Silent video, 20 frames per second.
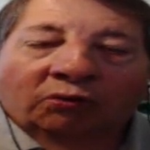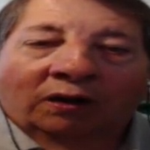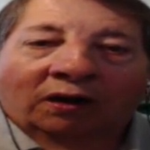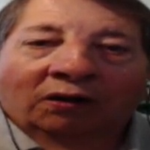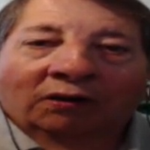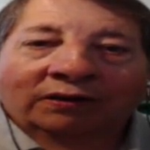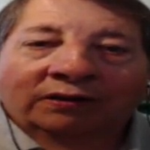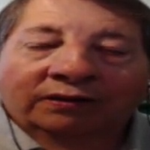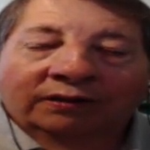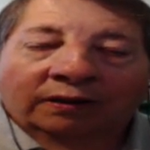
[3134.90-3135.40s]

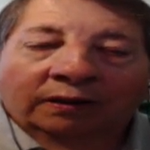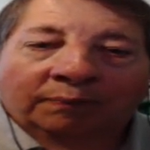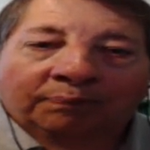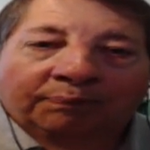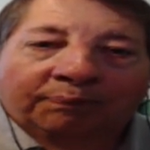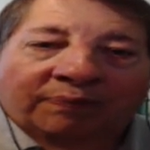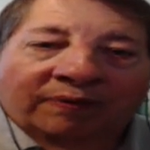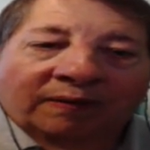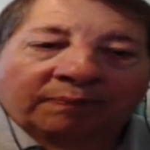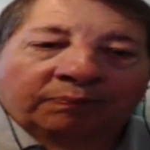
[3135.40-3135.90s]
around. The
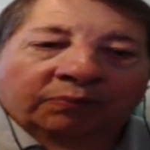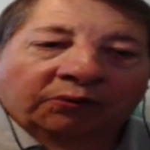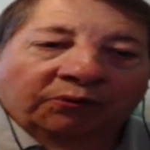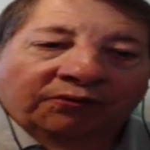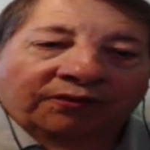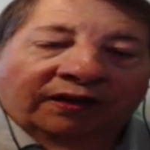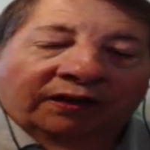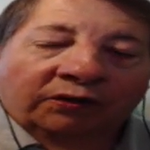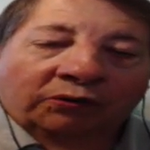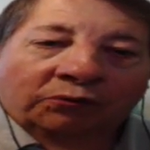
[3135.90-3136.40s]
people
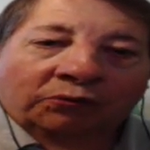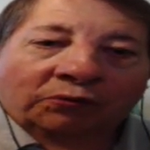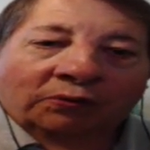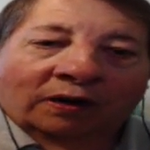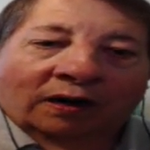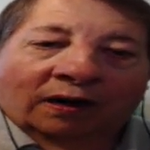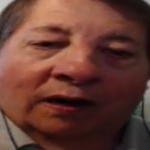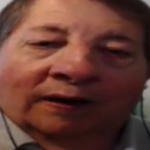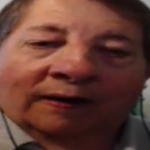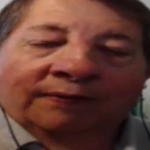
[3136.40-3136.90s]
that are
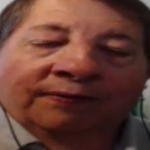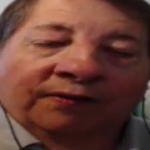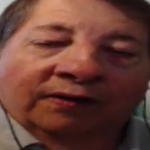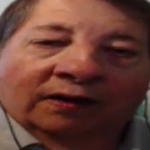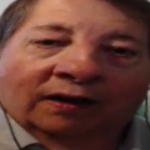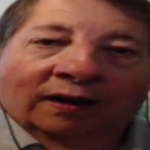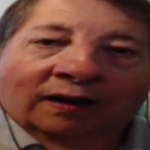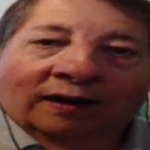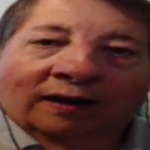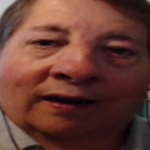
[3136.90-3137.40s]
on the
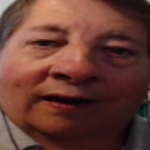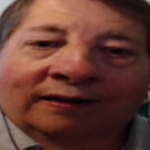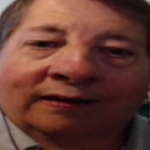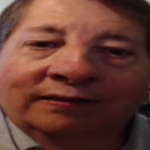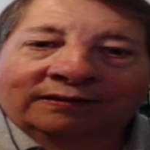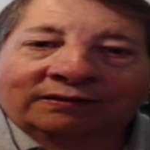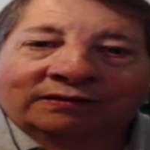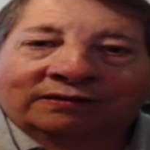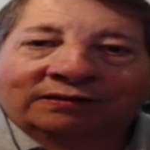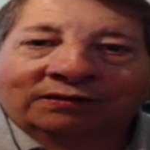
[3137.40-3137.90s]

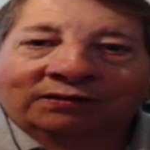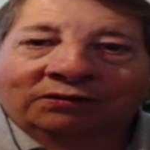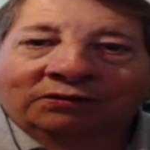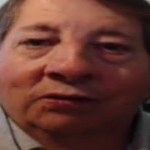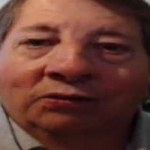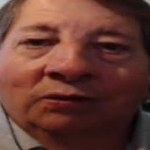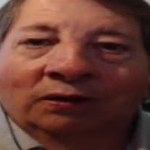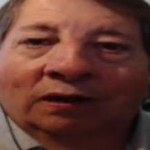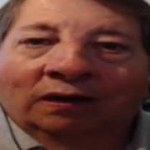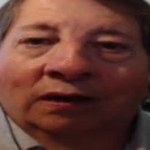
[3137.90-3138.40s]
line
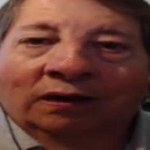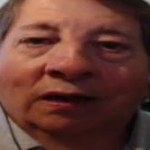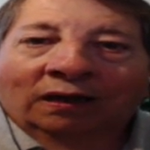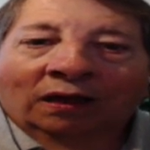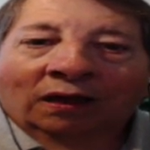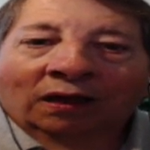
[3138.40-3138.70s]
to